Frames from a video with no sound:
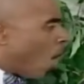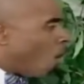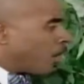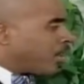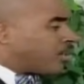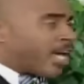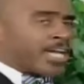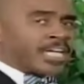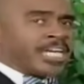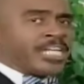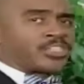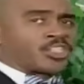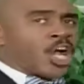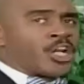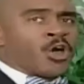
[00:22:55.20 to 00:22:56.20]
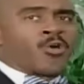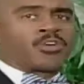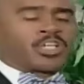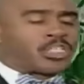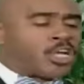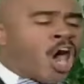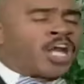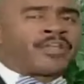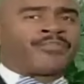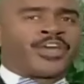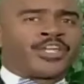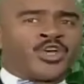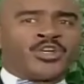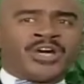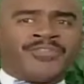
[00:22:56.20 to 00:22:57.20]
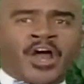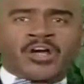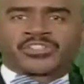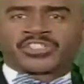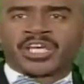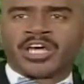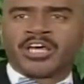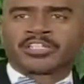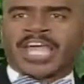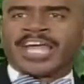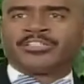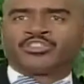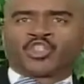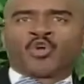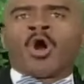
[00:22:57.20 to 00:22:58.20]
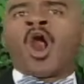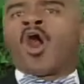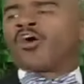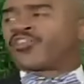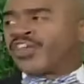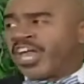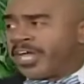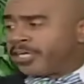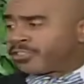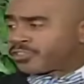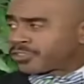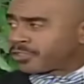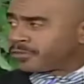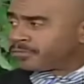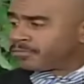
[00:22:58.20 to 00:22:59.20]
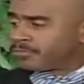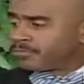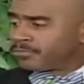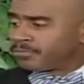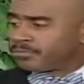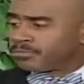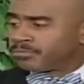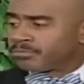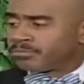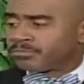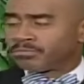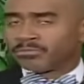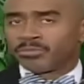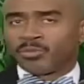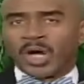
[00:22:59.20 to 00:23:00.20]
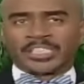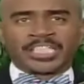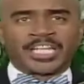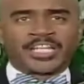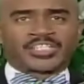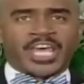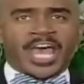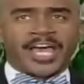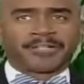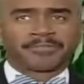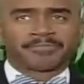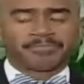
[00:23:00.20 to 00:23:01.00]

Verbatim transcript: Only the eternal God of the universe can do all things. That's right. All, what did he say?